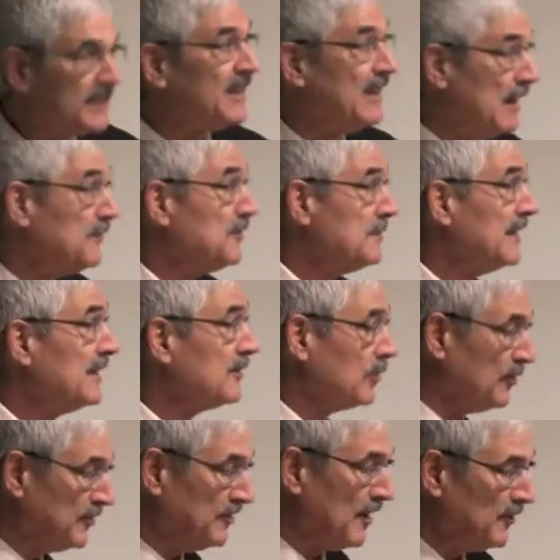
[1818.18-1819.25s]
But the
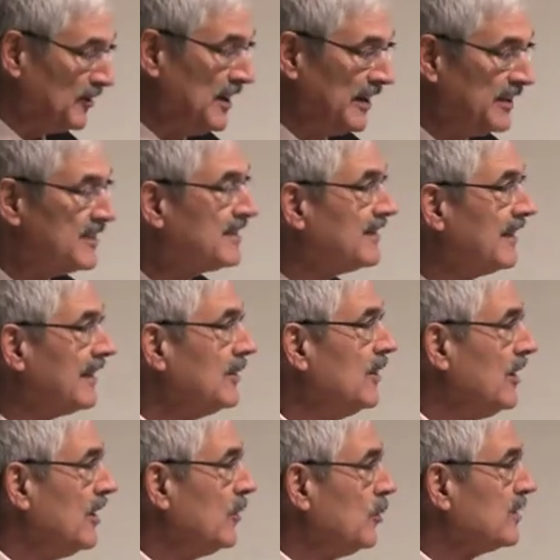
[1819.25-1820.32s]
government of Afghanistan
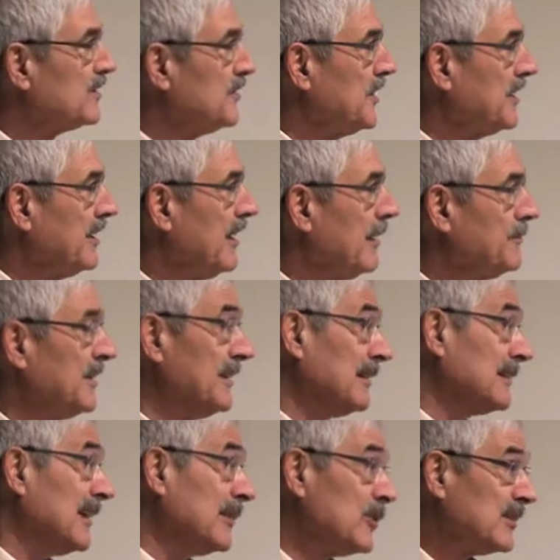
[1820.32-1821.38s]
was very happy.
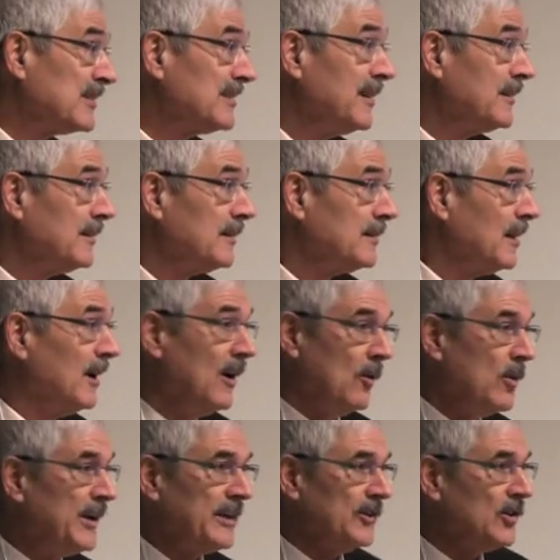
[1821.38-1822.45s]
And I'll tell you a secret.
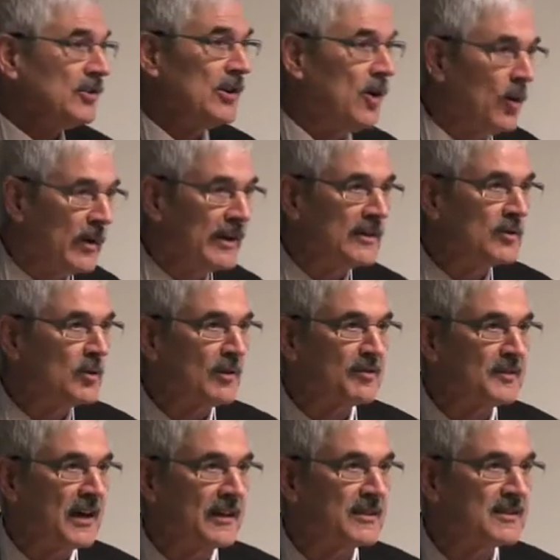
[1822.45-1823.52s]
We cannot go into
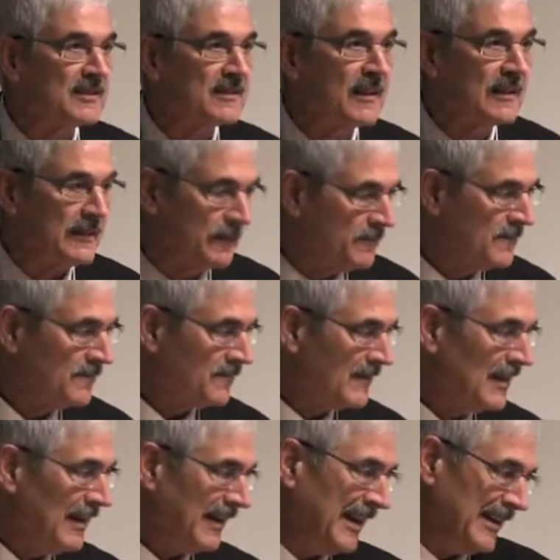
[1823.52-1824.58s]
Afghanistan.
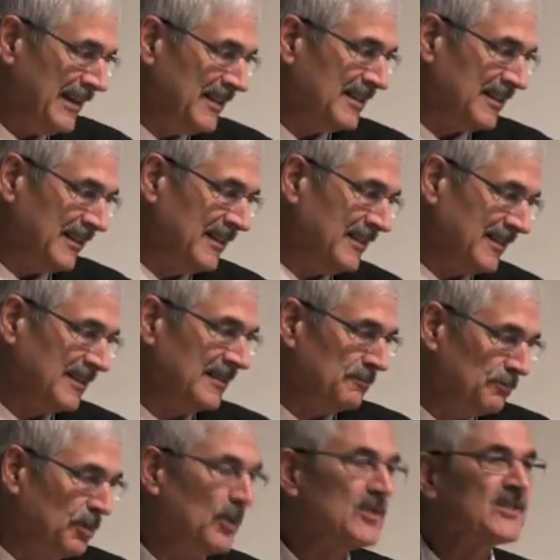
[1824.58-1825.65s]
Again, it's, it's
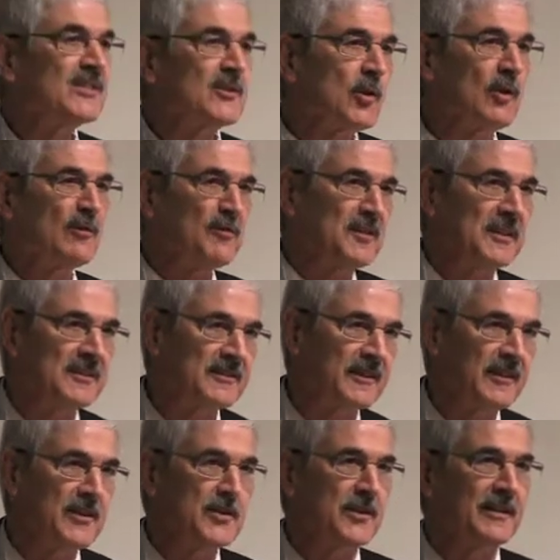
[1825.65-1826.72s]
post-conflict
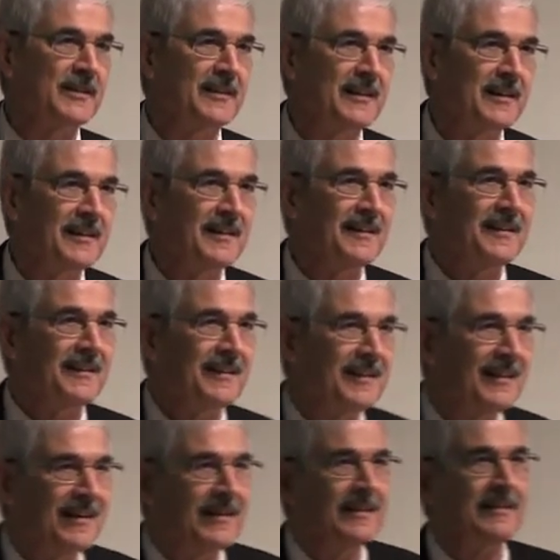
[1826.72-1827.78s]
region.
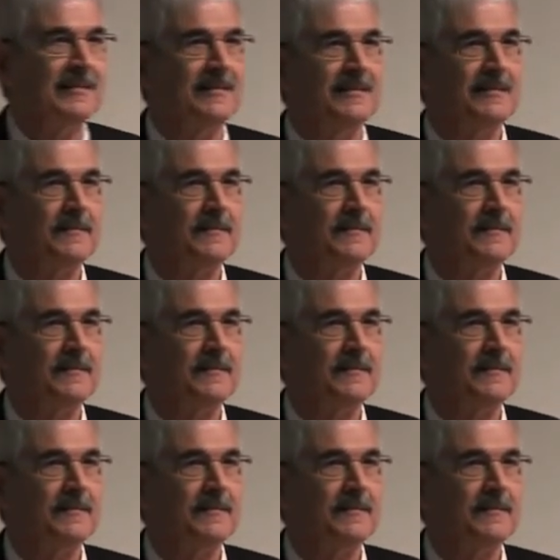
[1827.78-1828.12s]
Uh,